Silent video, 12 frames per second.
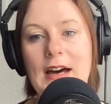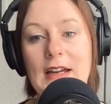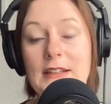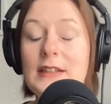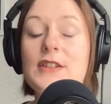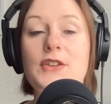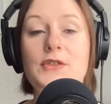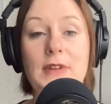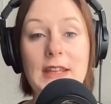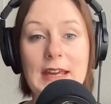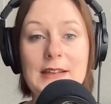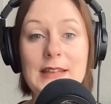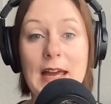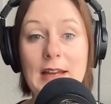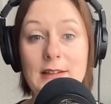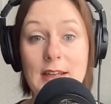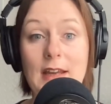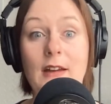I think this is really
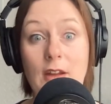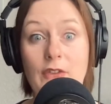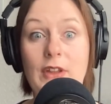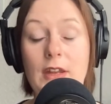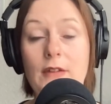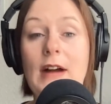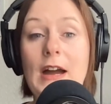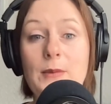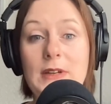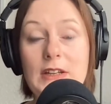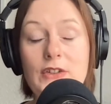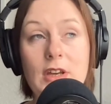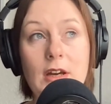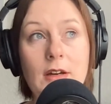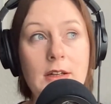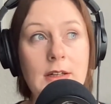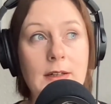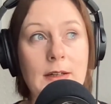exciting, and I think you're right, we need to,
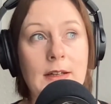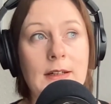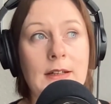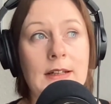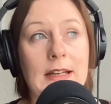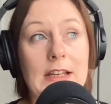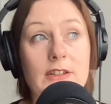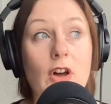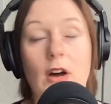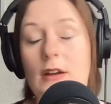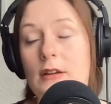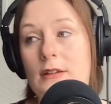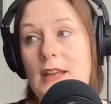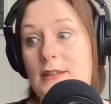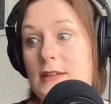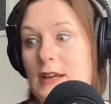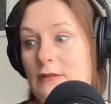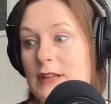it's not
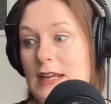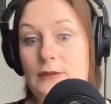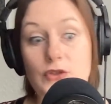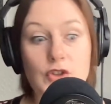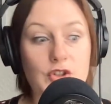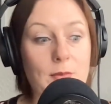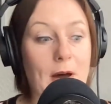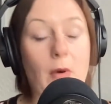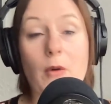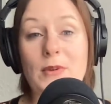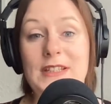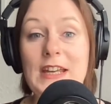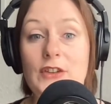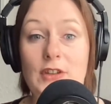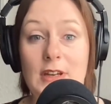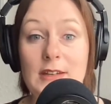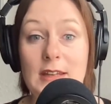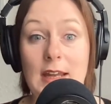necessarily even just about what we're
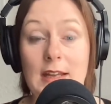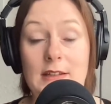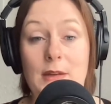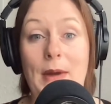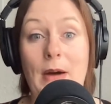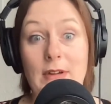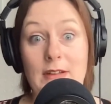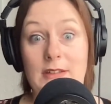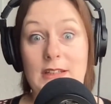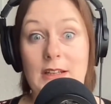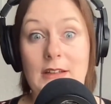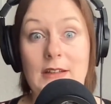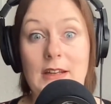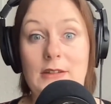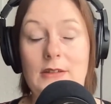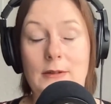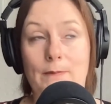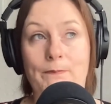teaching, is it? It's about instilling
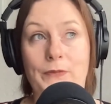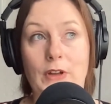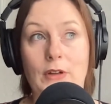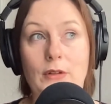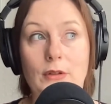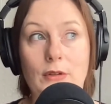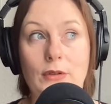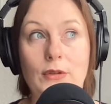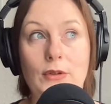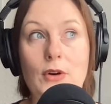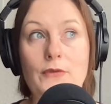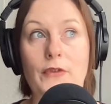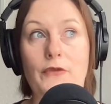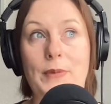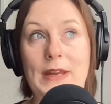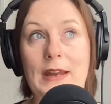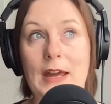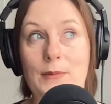this love of
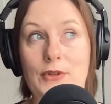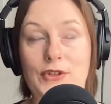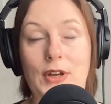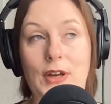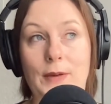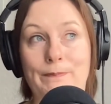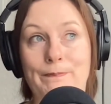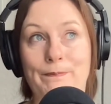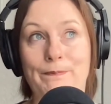being able to